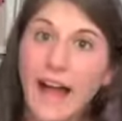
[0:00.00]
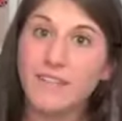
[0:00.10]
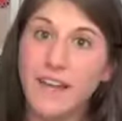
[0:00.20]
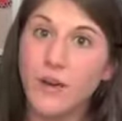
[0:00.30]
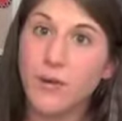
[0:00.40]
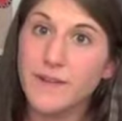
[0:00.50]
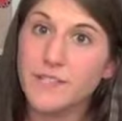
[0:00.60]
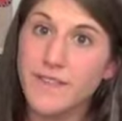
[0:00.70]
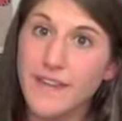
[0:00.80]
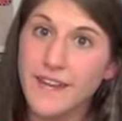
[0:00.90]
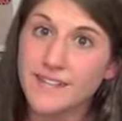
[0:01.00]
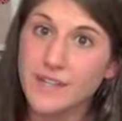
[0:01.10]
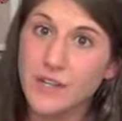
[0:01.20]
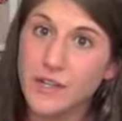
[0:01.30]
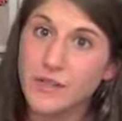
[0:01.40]
I've got a whole bunch of eating
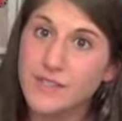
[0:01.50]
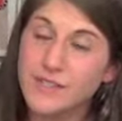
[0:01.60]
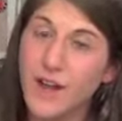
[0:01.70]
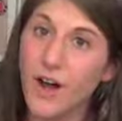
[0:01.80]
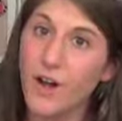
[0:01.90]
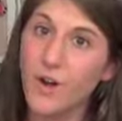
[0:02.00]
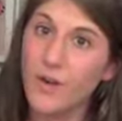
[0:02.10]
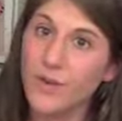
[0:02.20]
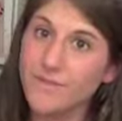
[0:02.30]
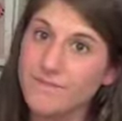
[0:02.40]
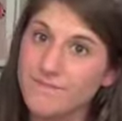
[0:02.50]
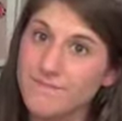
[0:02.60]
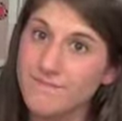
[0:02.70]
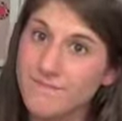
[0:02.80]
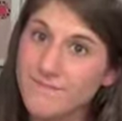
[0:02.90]
to do, so
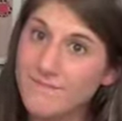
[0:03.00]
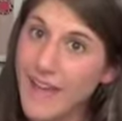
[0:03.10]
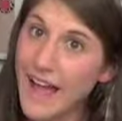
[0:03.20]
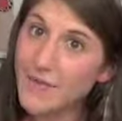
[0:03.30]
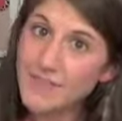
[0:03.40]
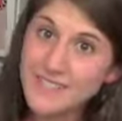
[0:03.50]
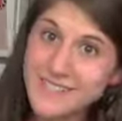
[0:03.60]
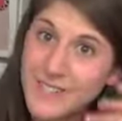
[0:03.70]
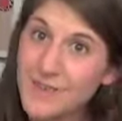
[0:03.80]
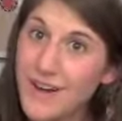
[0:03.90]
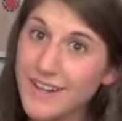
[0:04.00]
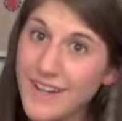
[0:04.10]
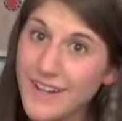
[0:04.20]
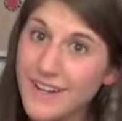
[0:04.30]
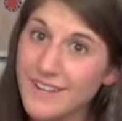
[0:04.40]
I will see you all
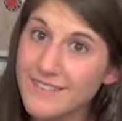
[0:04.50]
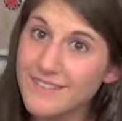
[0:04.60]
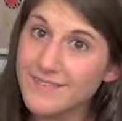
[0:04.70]
later.